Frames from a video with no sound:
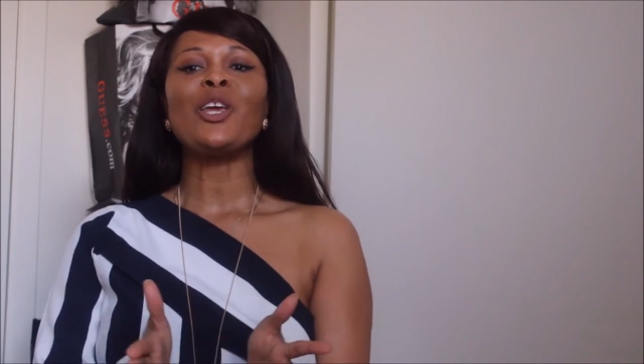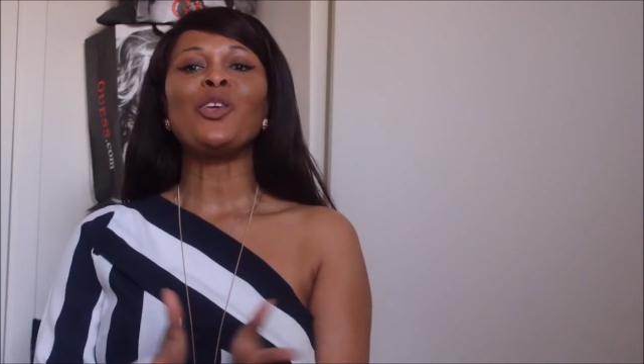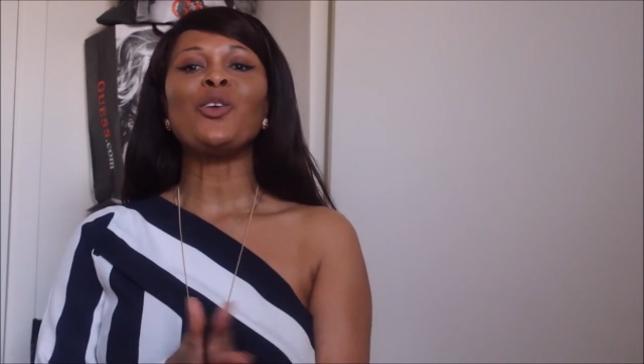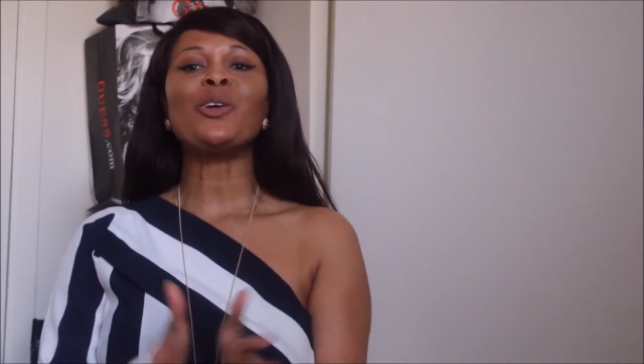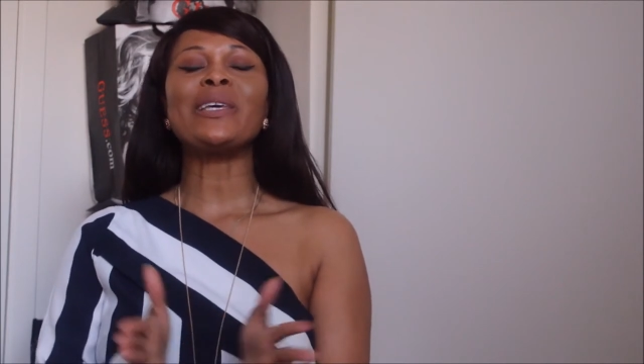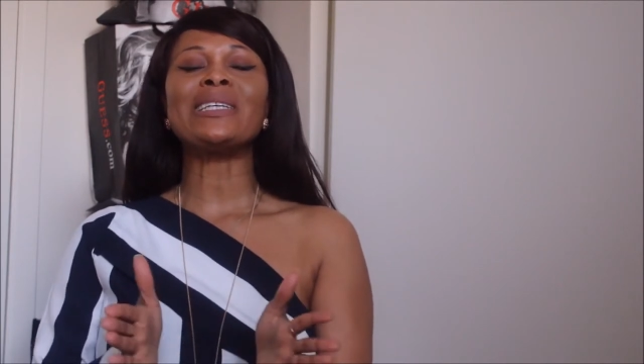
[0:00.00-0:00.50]

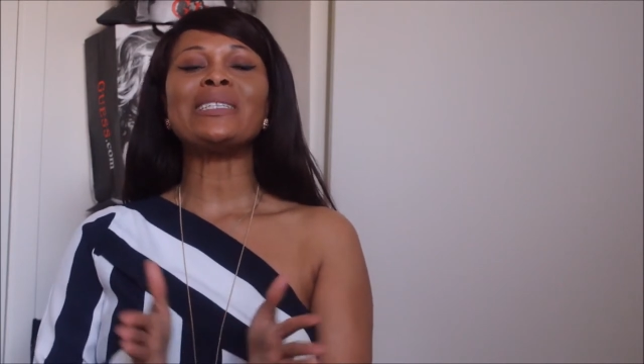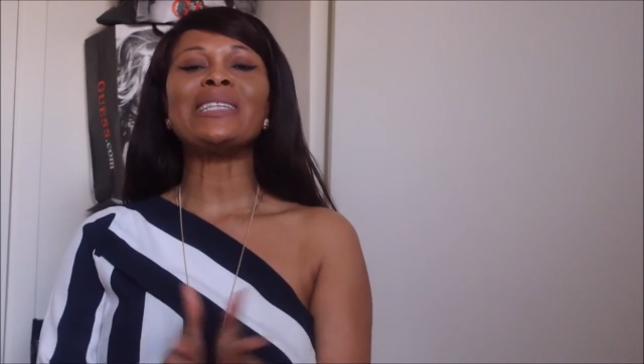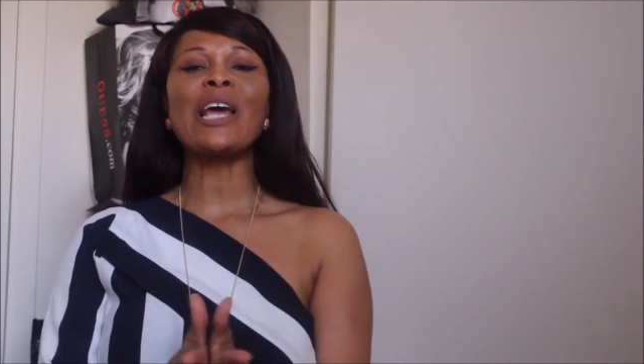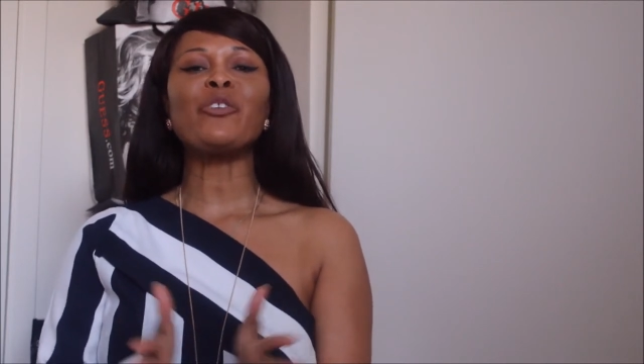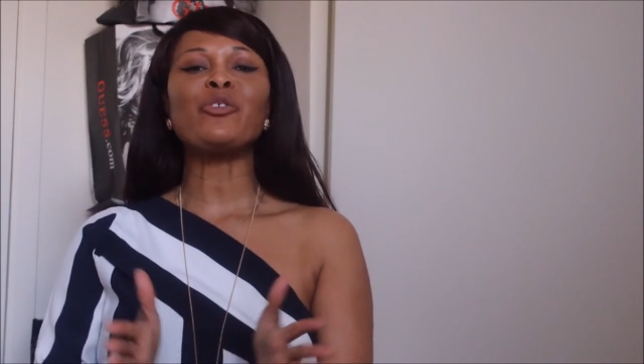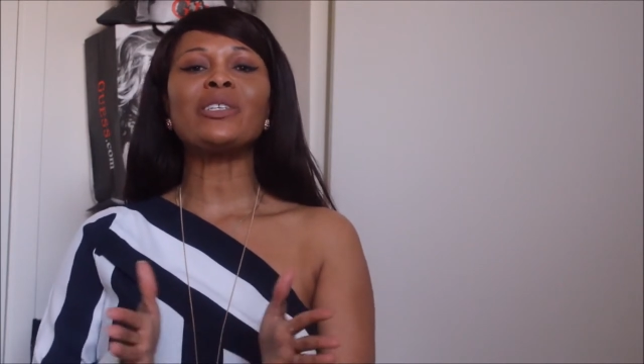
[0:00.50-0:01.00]
you can
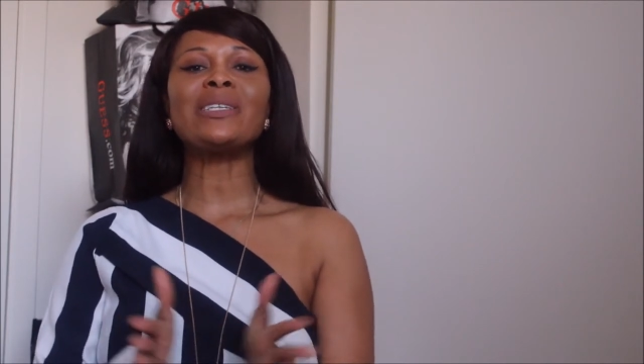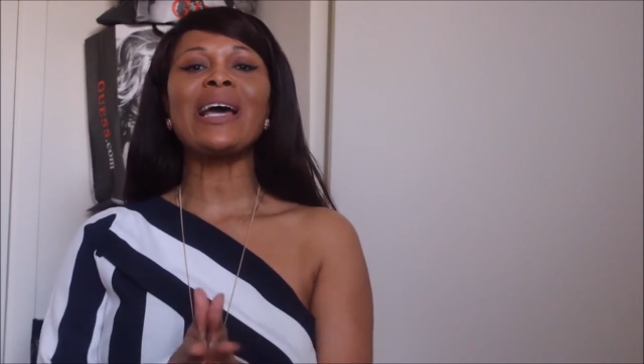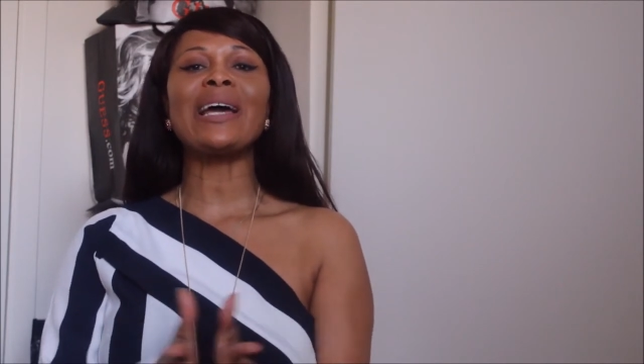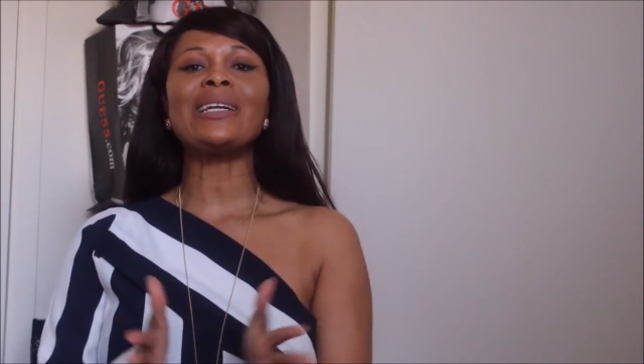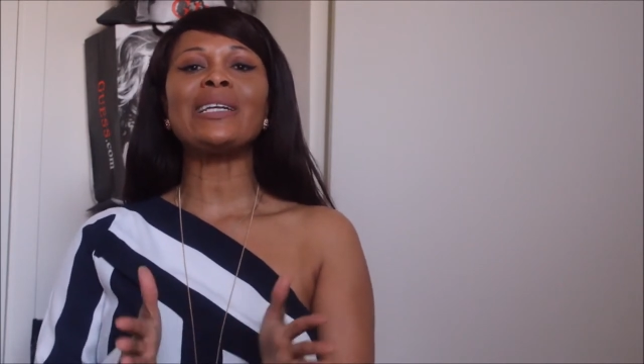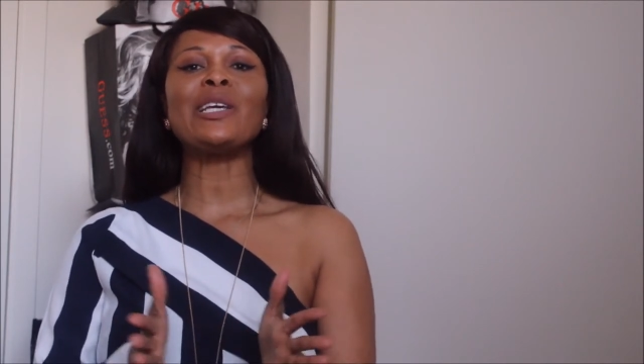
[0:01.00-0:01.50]

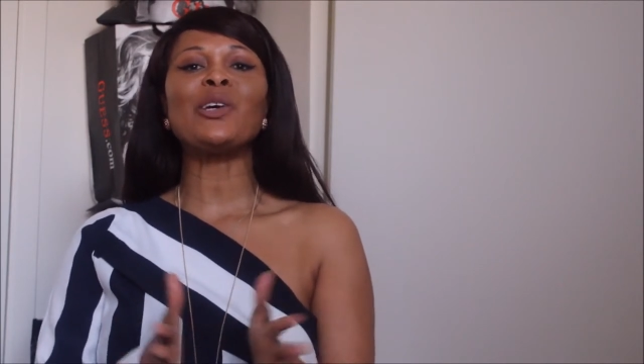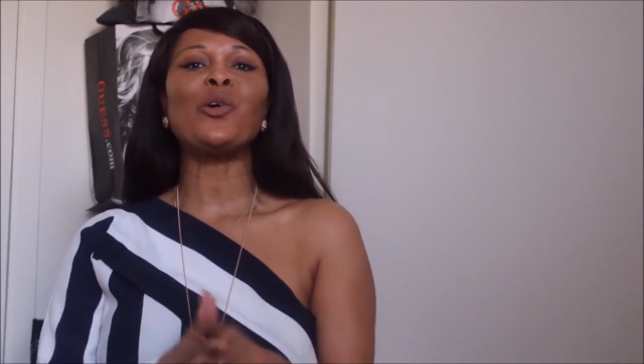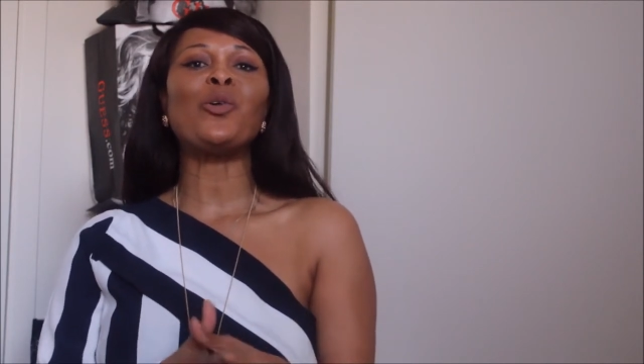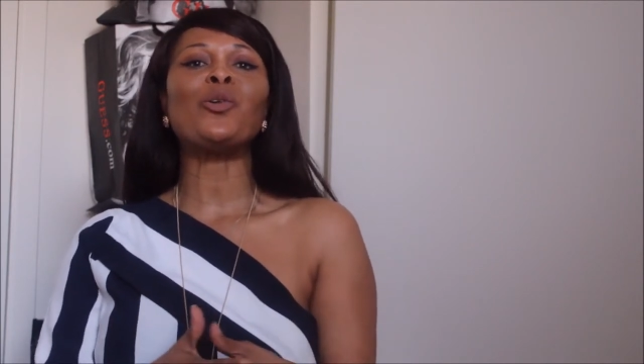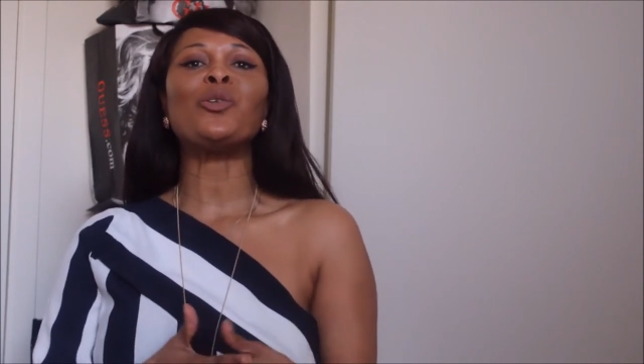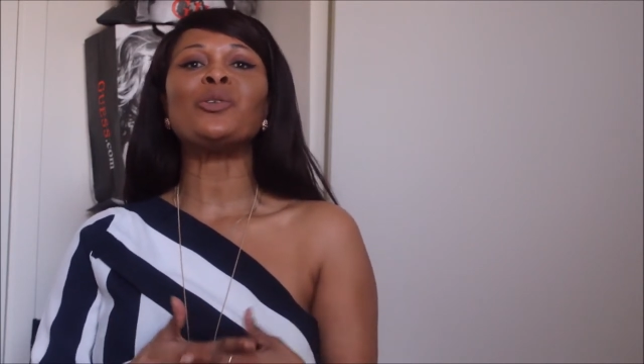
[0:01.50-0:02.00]
definitely
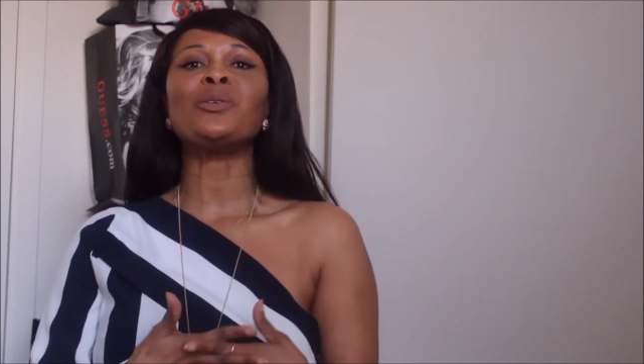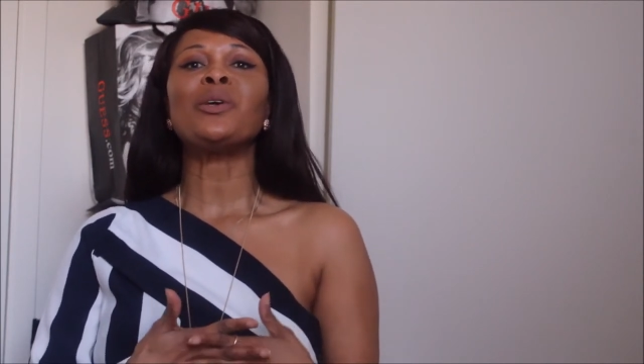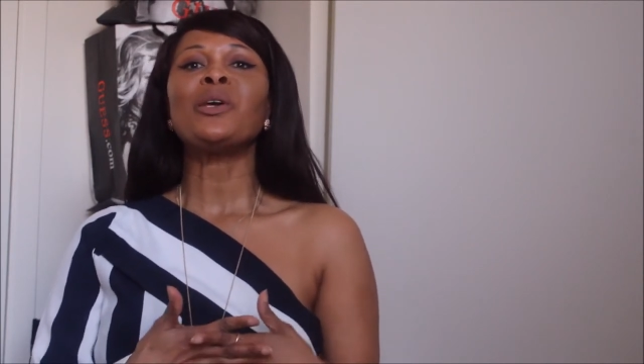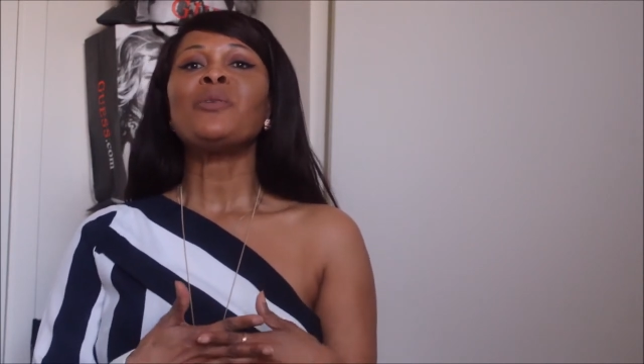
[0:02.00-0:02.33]
own